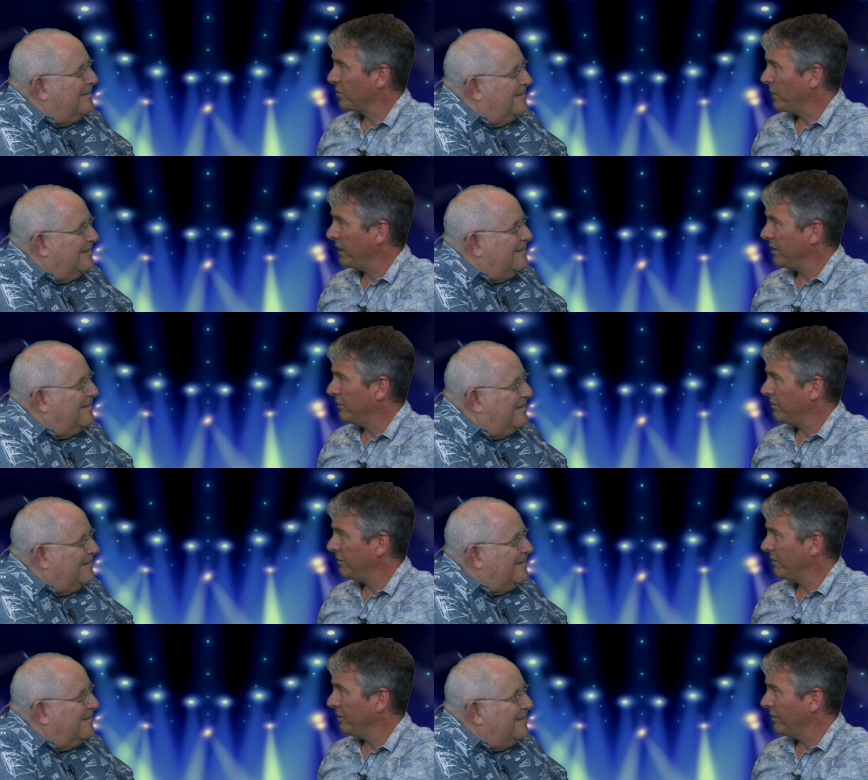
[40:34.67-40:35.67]
Speaker 1: a week of
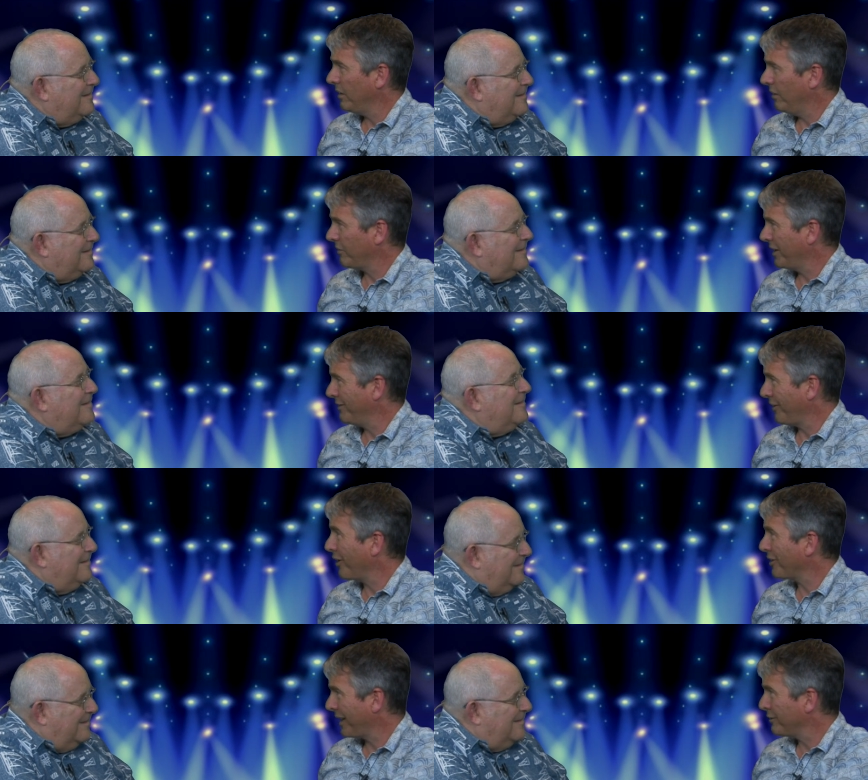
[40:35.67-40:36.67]
of kind of
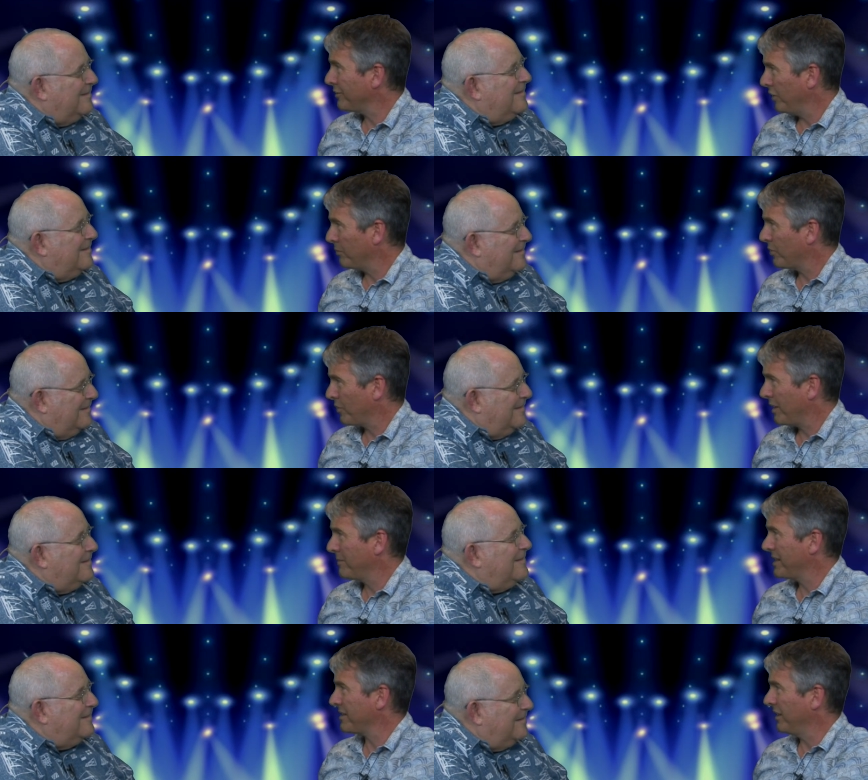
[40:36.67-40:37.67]
art house film
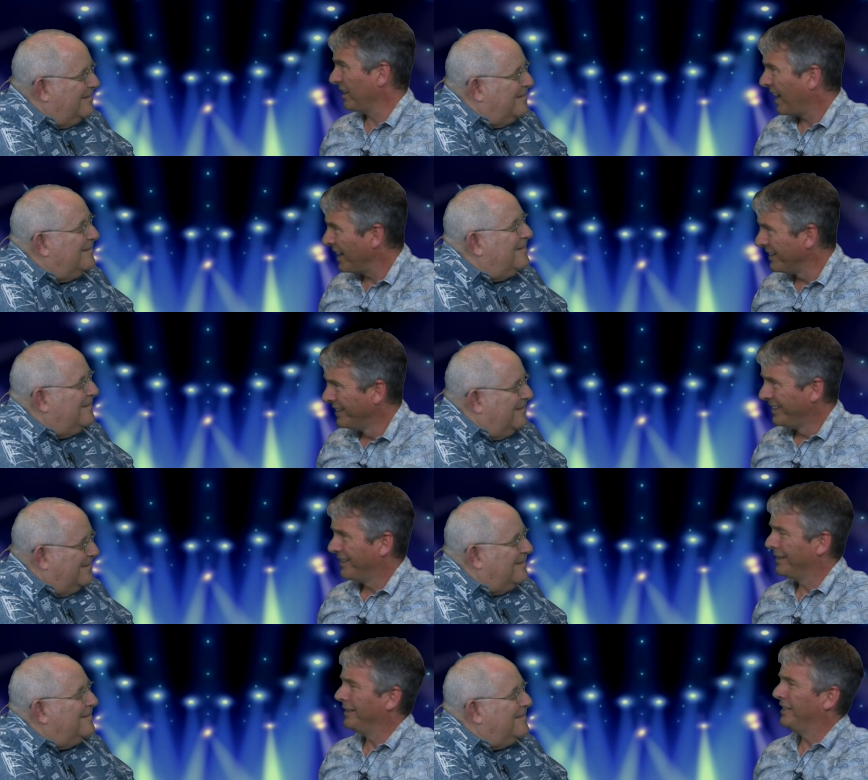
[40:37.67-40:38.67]
programmings a lot,
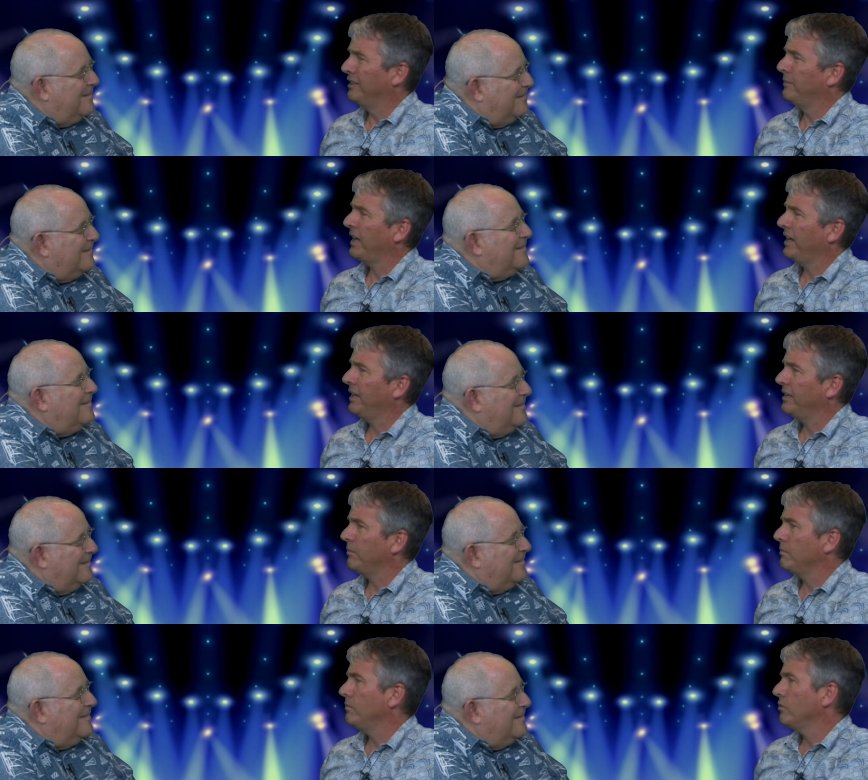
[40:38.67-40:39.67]
um, and
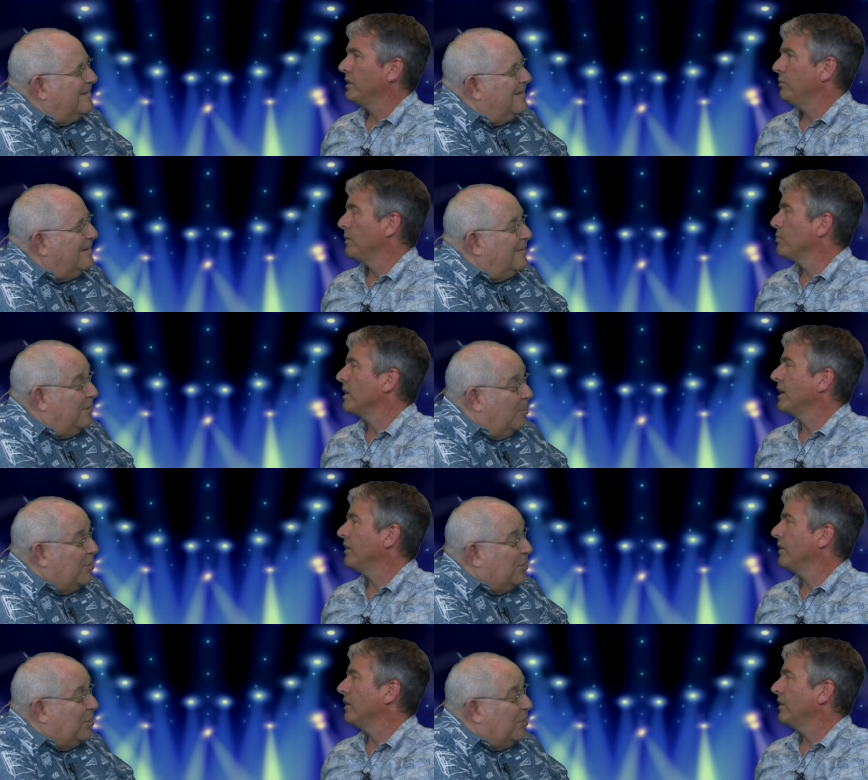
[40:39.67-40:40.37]
it, we, we bring in.